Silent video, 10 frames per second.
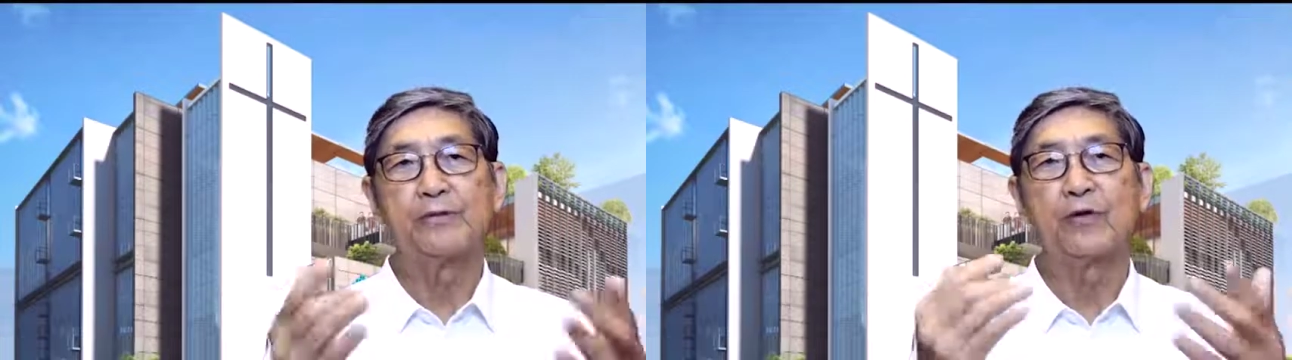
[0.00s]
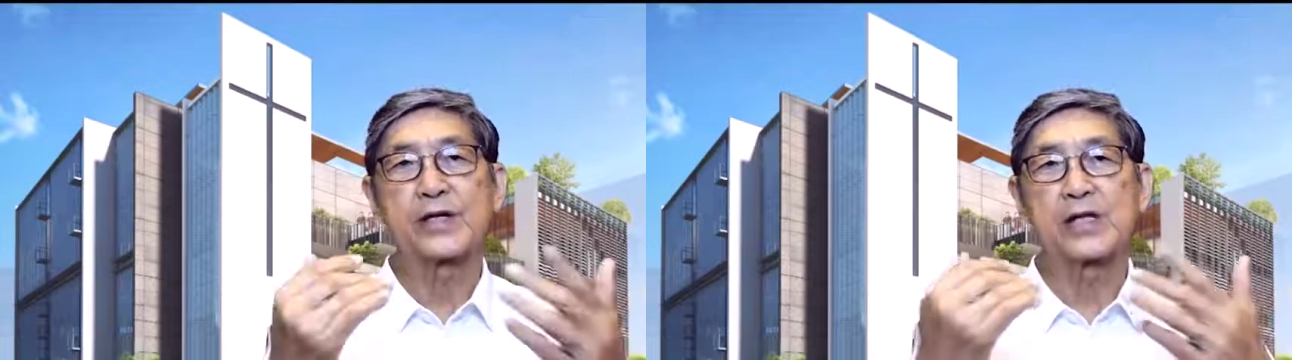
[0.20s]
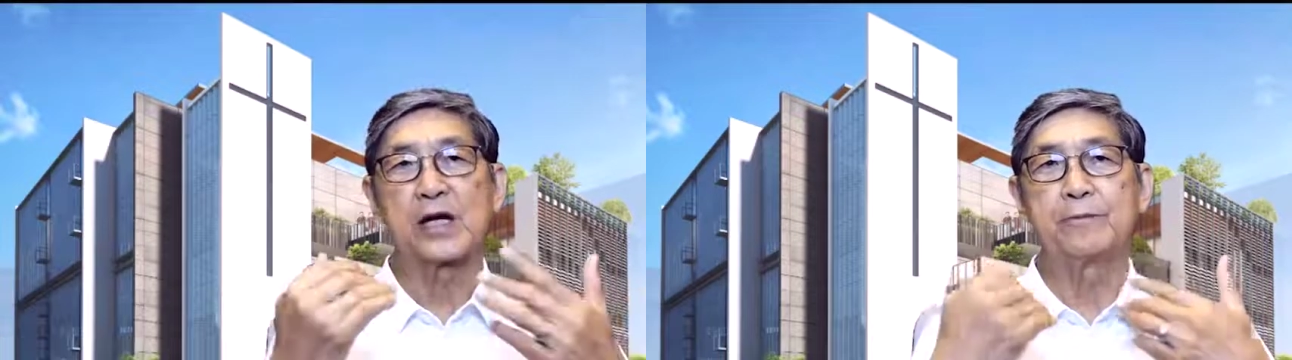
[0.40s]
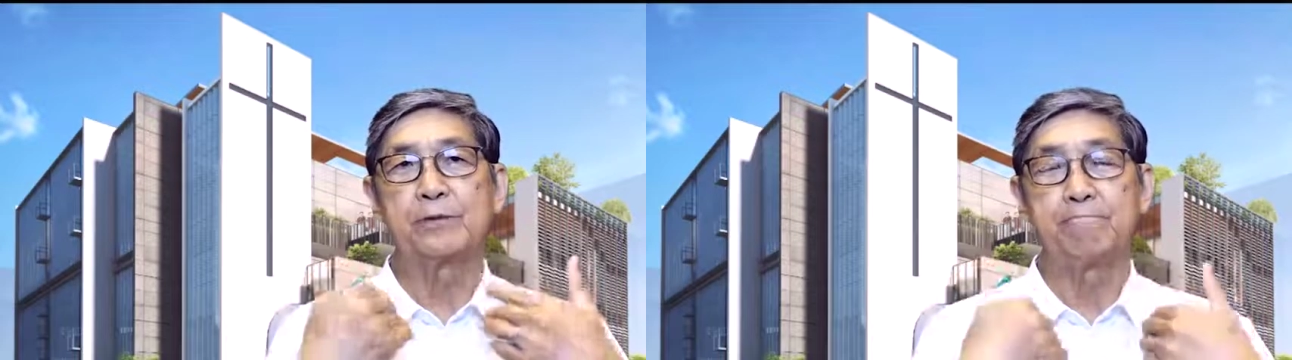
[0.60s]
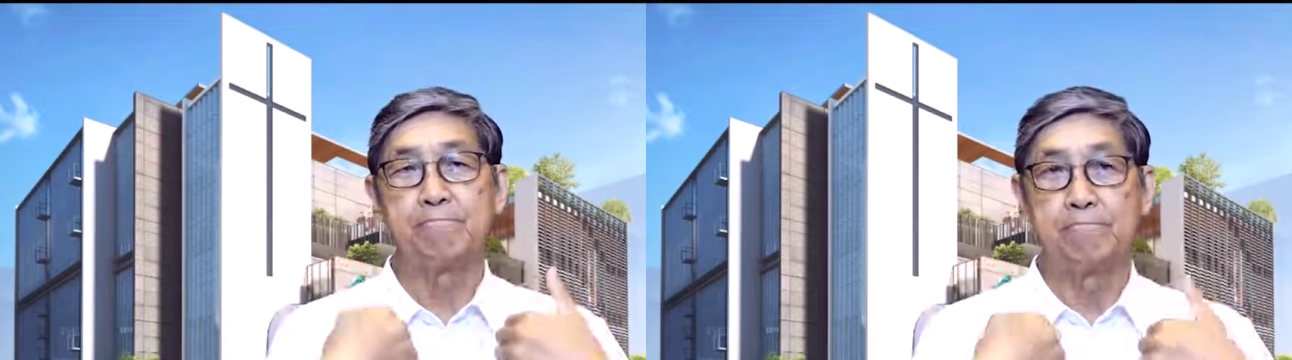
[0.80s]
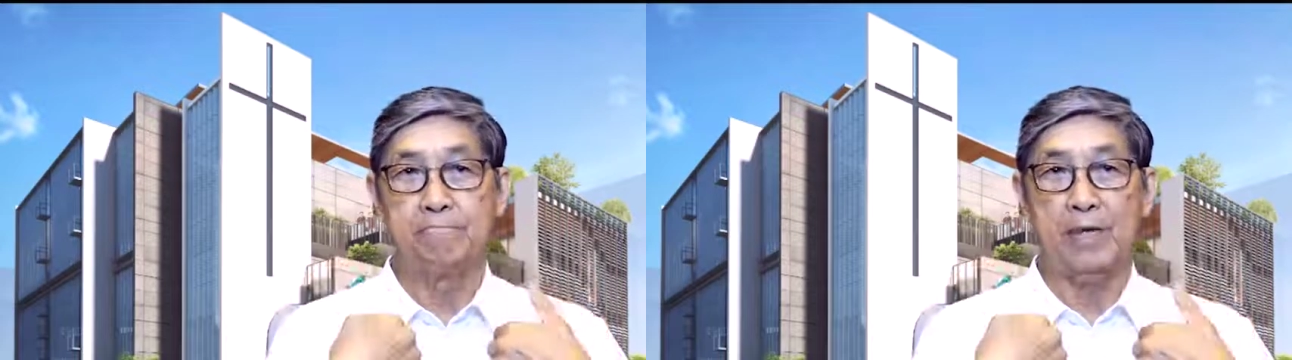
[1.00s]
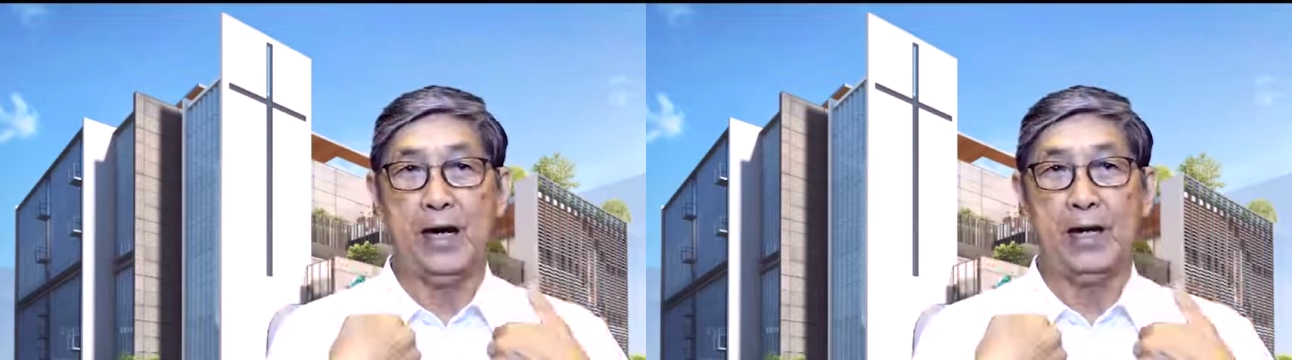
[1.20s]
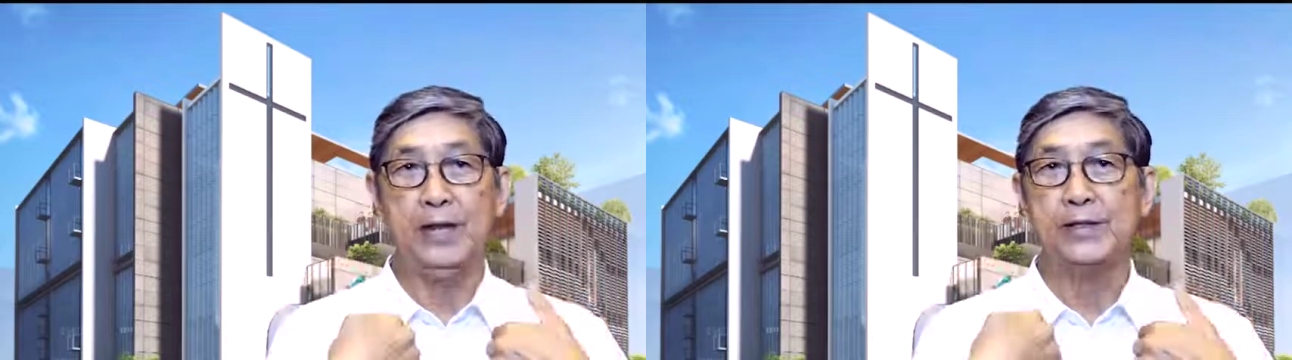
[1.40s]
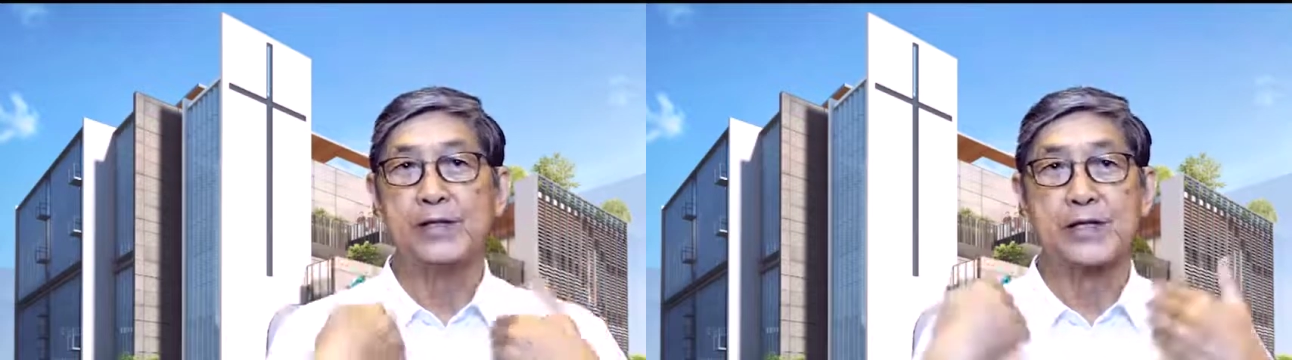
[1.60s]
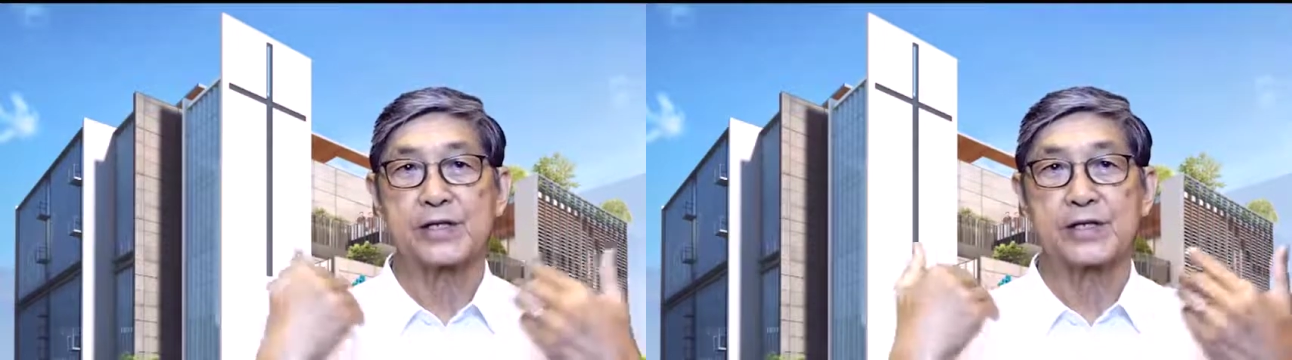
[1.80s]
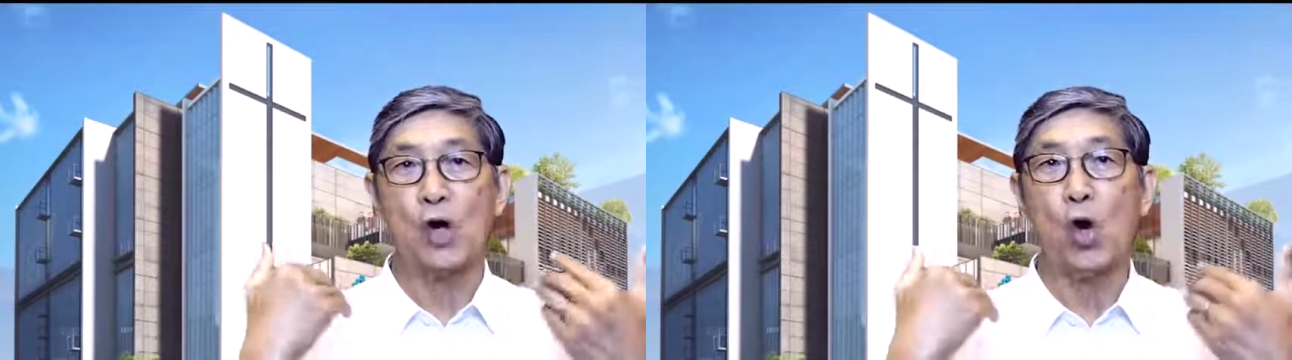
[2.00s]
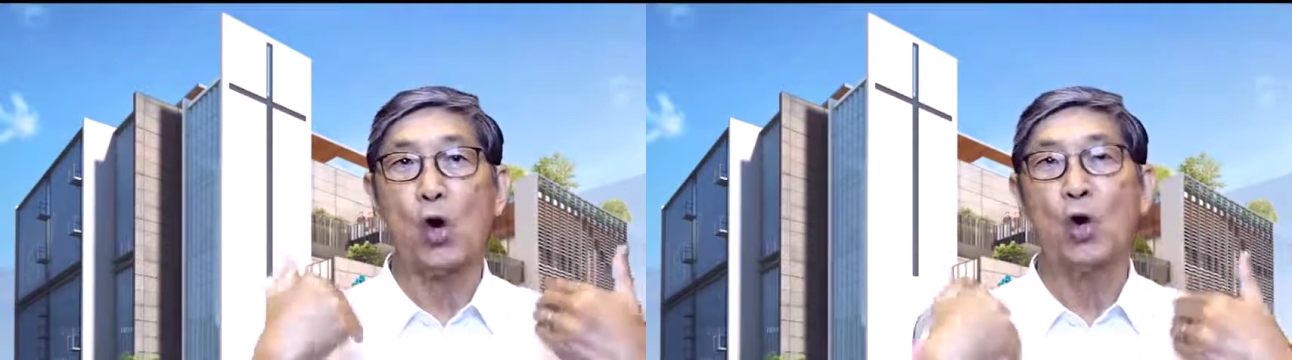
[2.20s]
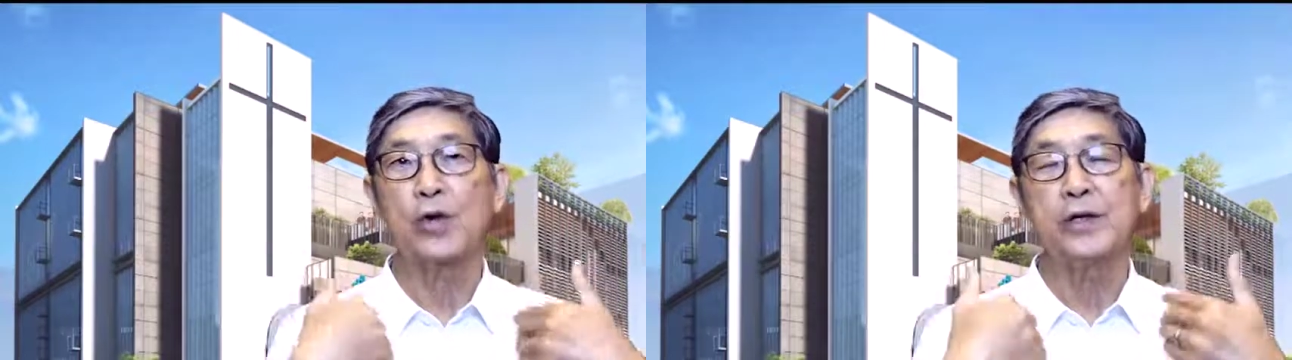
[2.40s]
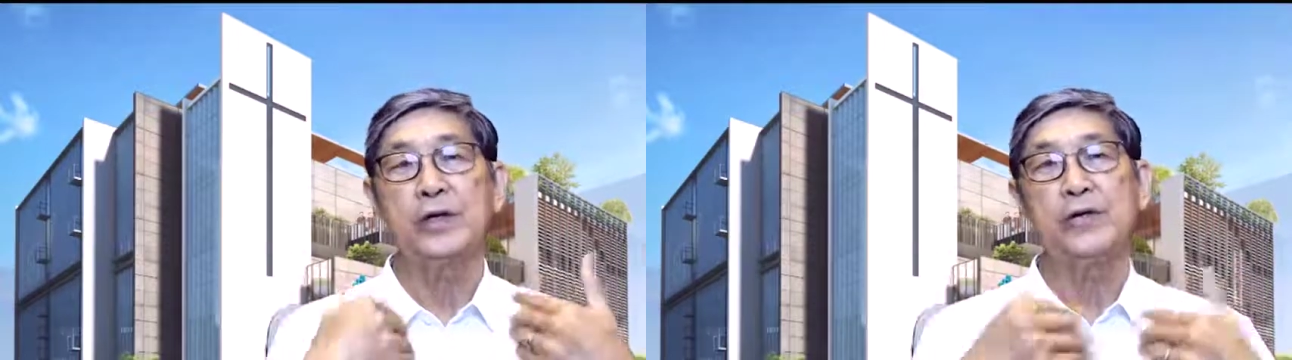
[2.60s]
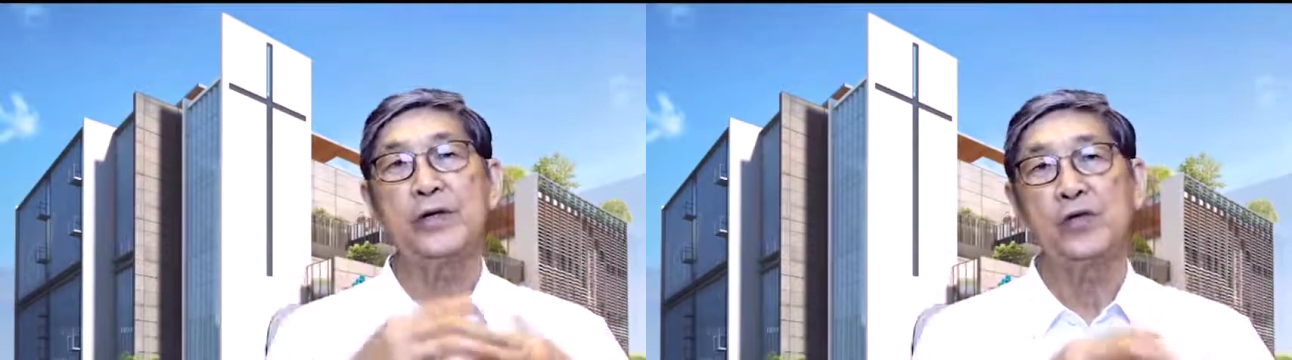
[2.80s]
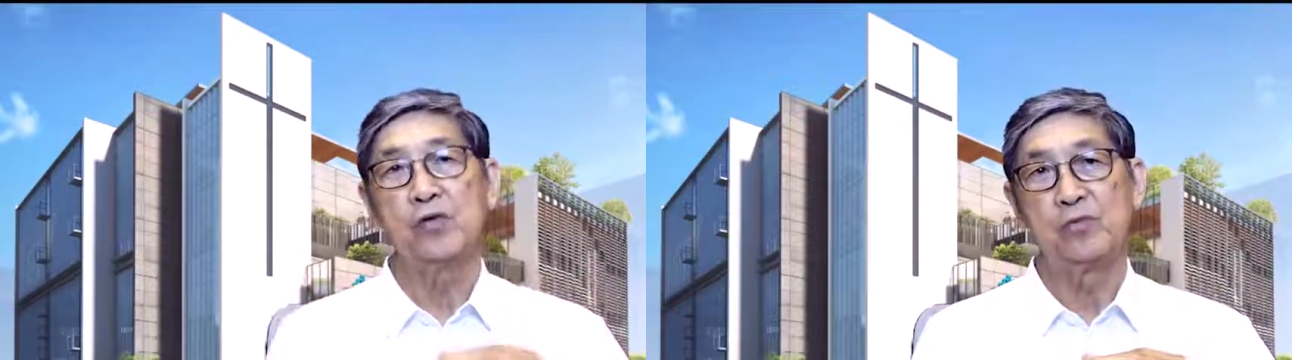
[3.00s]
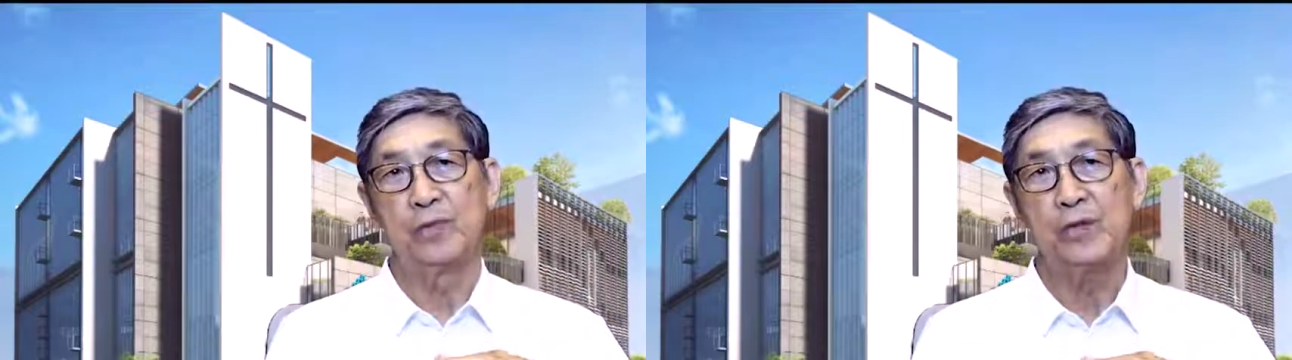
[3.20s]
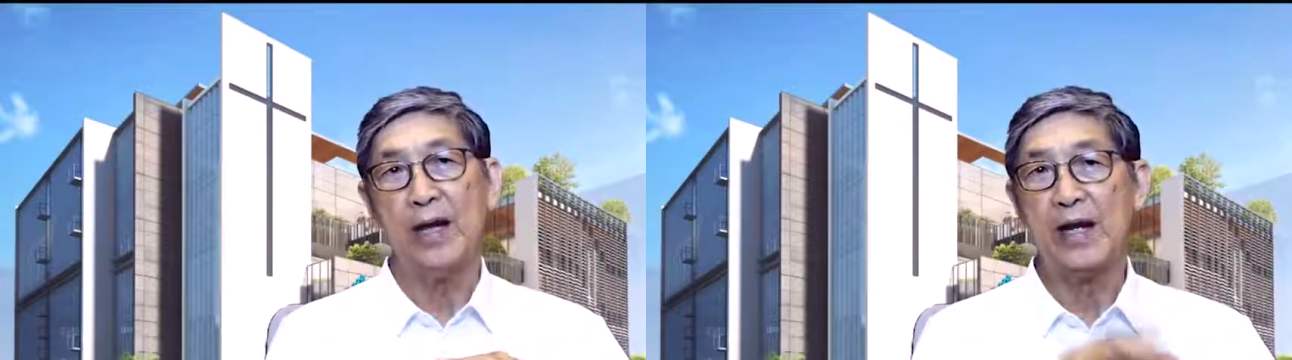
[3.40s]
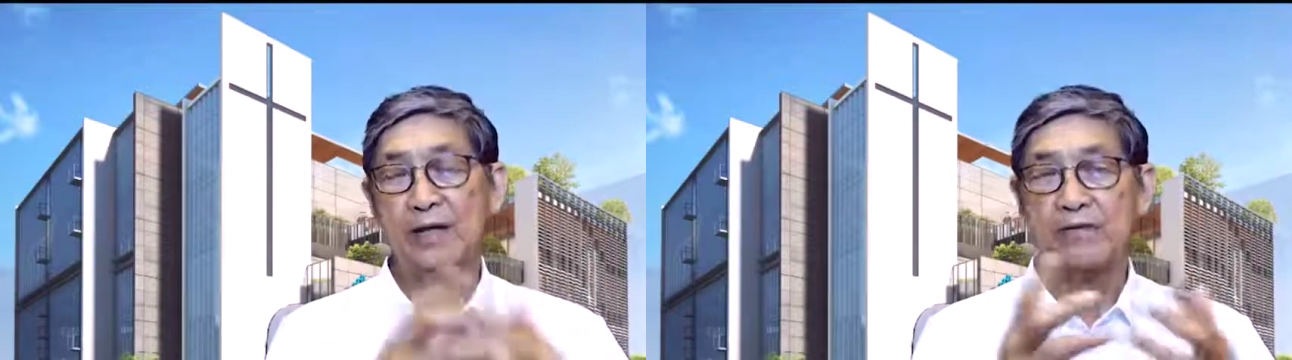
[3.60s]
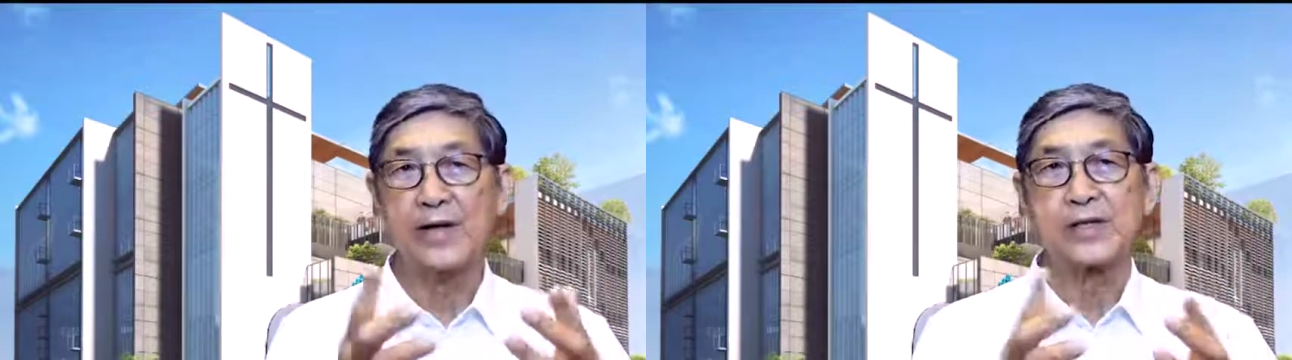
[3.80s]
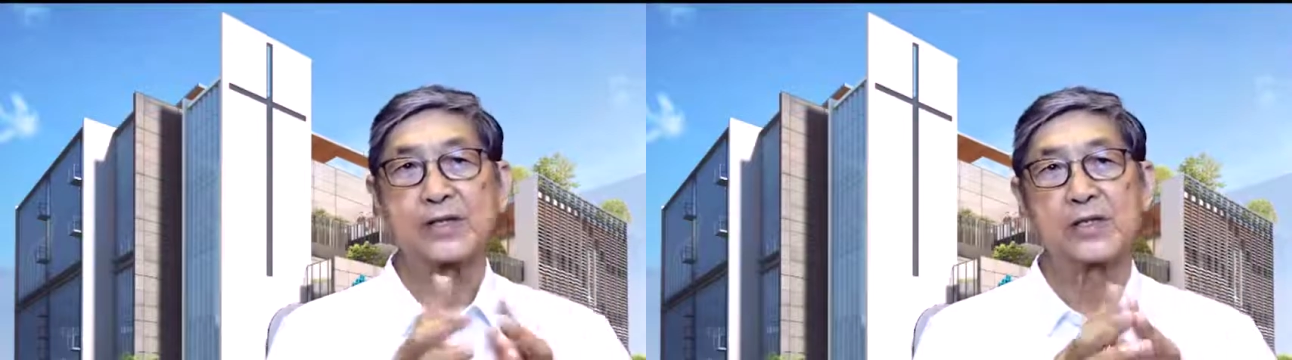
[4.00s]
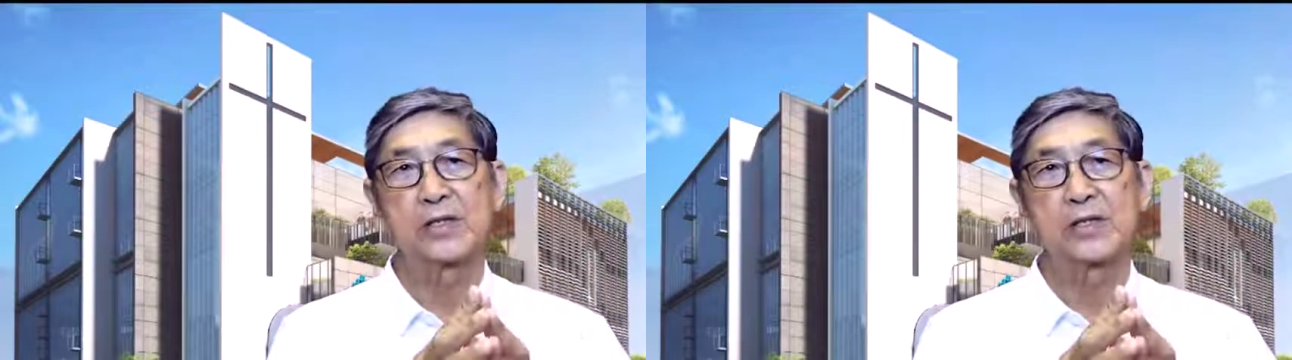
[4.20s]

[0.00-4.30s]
For example, I, just as an ordinary human, I have rights.